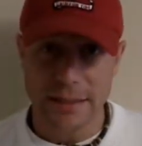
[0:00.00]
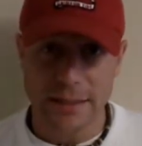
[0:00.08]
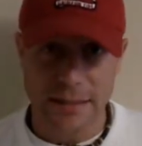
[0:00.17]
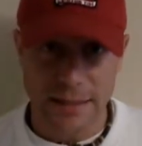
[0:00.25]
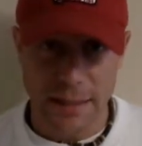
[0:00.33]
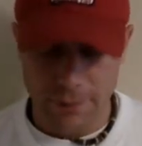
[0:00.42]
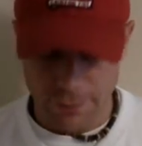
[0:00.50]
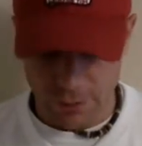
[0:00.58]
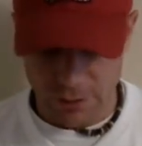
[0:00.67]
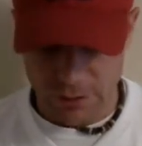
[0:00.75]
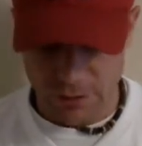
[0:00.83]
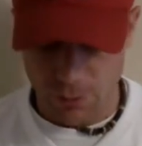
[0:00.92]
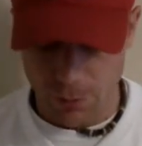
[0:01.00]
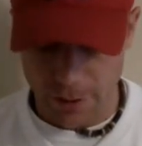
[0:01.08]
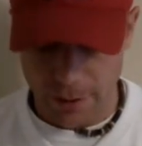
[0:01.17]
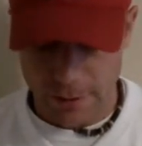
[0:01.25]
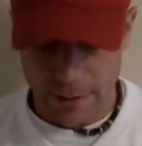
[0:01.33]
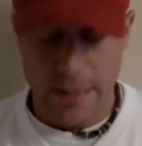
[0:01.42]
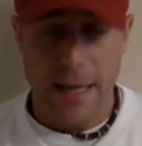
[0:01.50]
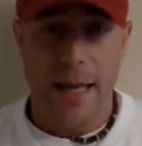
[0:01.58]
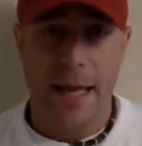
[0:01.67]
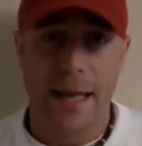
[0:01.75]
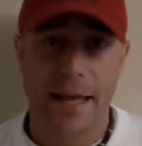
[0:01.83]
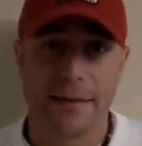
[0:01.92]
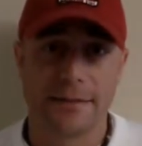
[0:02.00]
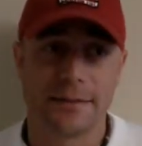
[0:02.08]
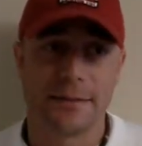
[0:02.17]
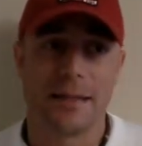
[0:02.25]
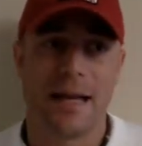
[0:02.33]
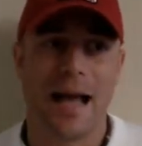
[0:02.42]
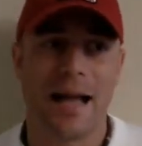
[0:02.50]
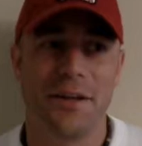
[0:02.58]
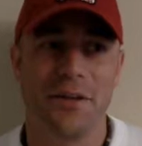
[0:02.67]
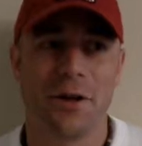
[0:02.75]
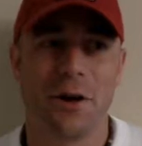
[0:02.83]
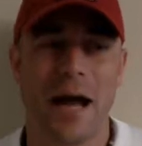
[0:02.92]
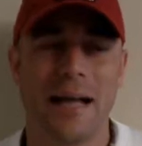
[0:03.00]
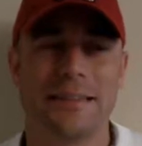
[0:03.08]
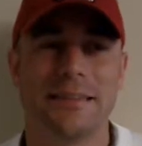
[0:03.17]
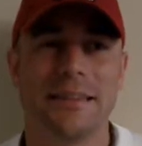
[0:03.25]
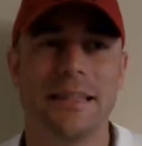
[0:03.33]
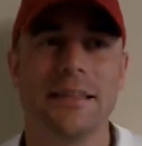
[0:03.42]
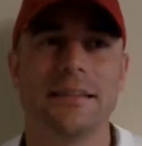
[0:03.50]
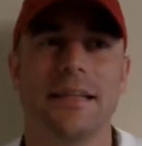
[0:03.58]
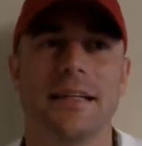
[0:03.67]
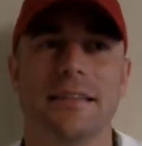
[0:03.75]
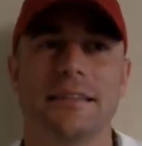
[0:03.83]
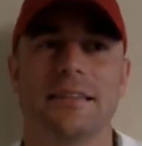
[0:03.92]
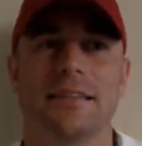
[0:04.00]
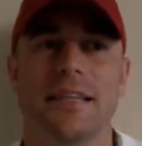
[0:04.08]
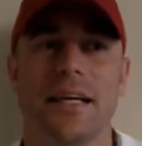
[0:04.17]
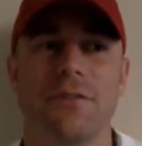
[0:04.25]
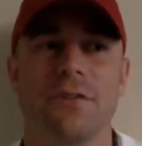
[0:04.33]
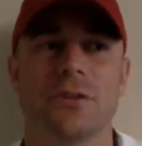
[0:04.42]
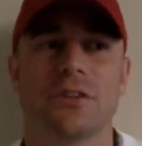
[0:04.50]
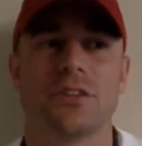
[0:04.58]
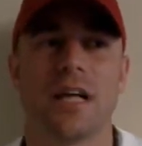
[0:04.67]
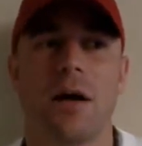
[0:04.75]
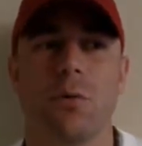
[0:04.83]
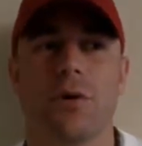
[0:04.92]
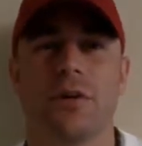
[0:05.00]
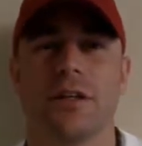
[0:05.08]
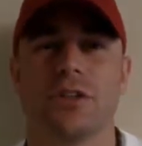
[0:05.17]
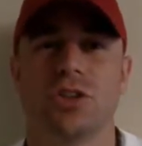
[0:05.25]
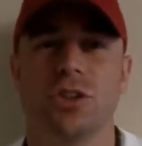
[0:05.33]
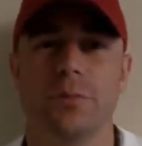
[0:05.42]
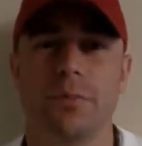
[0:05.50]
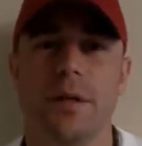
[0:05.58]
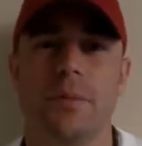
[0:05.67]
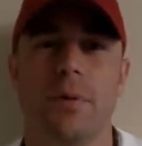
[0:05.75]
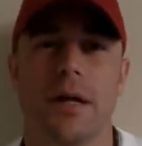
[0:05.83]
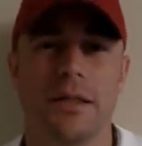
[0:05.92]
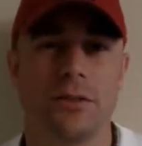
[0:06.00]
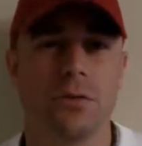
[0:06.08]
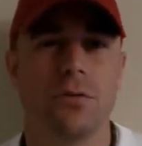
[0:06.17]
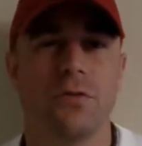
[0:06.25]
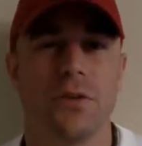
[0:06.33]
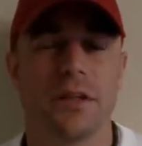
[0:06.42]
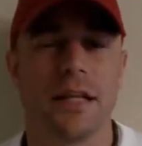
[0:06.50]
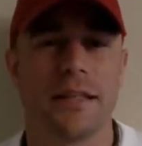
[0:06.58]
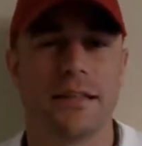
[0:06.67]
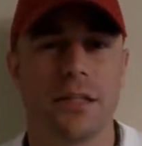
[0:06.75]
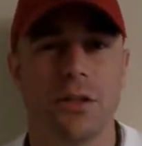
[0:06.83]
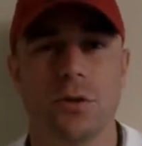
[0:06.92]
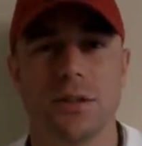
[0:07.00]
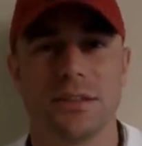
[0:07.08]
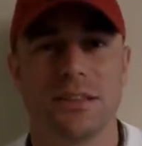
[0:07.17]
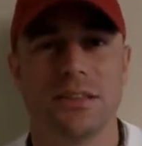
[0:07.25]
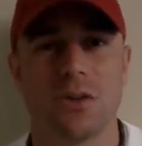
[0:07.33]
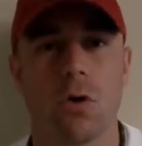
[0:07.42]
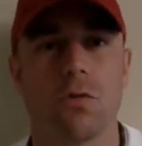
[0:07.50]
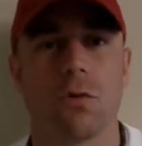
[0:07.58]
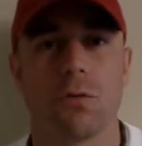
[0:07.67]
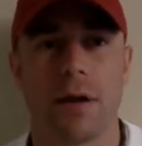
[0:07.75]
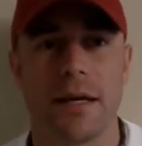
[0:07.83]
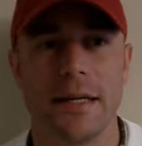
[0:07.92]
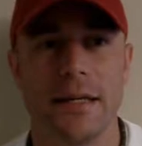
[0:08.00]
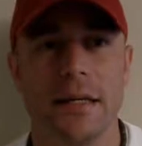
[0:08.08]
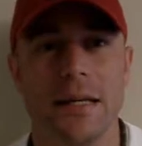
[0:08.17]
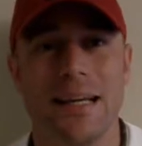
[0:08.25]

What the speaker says: and Stanford this week, and, I think that Stanford's not where they should be, but I do feel like that USC's overrated.